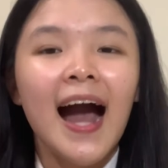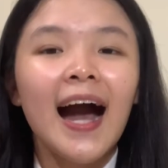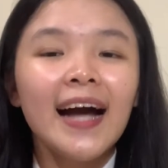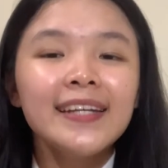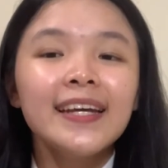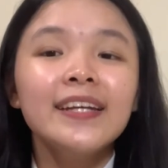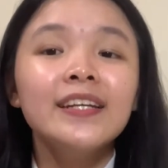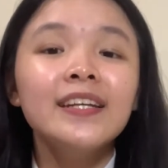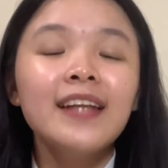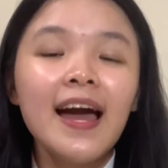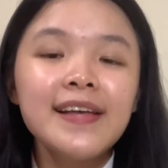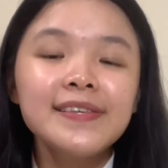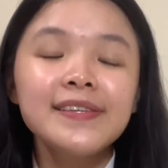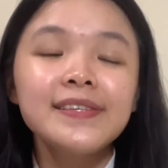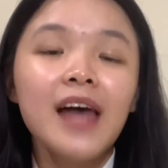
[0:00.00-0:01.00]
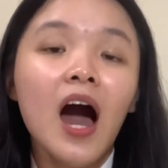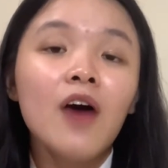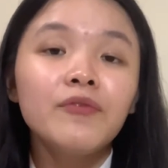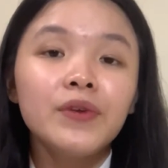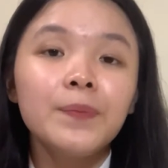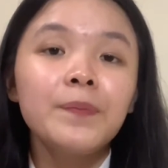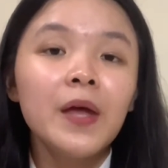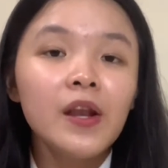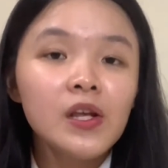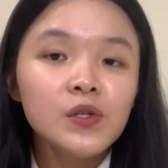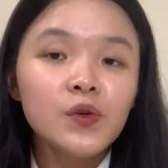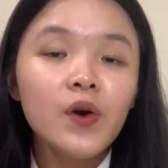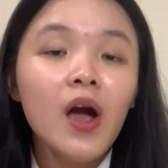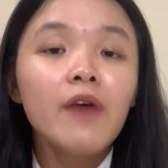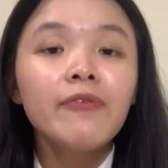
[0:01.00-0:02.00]
an analysis of the
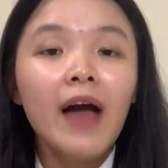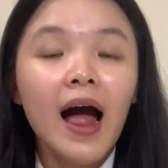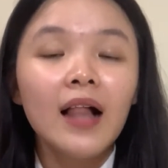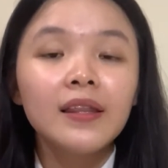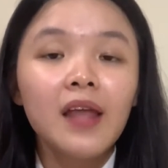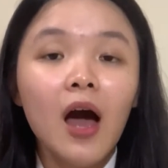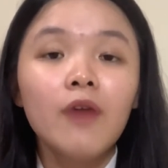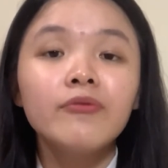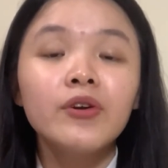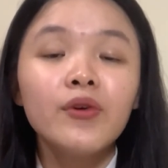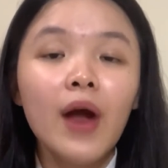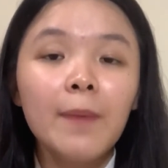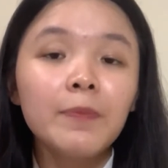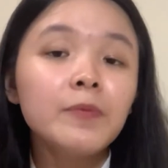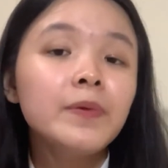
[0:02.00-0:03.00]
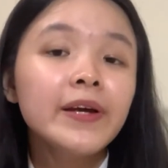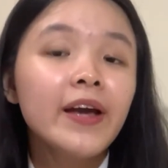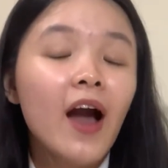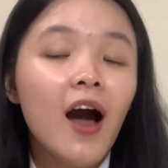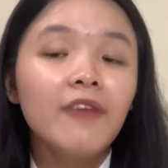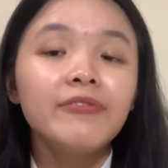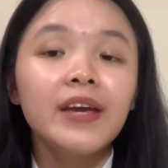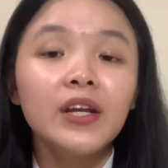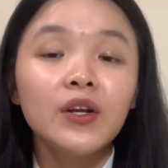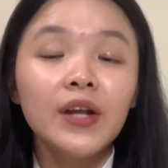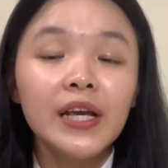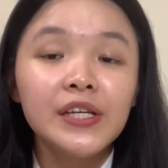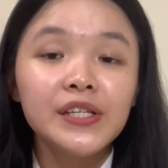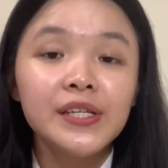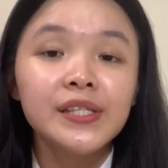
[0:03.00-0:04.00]
Ministry of Health of the Republic of
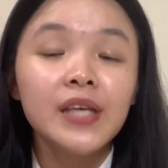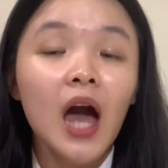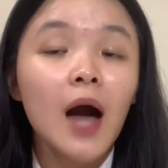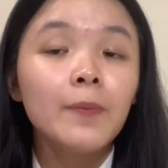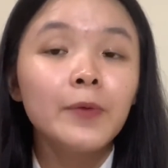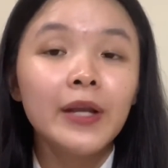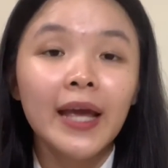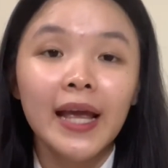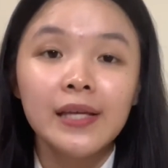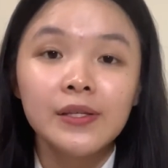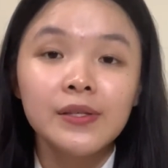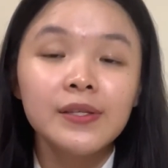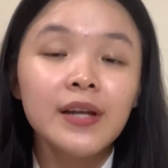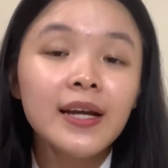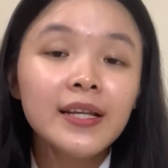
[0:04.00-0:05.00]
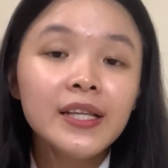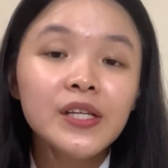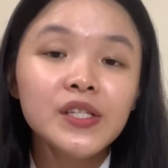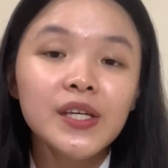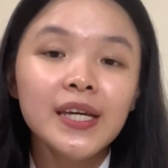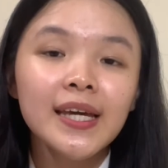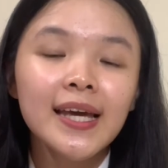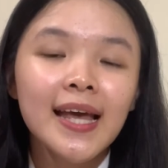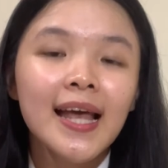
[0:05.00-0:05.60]
Indonesia's communication strategy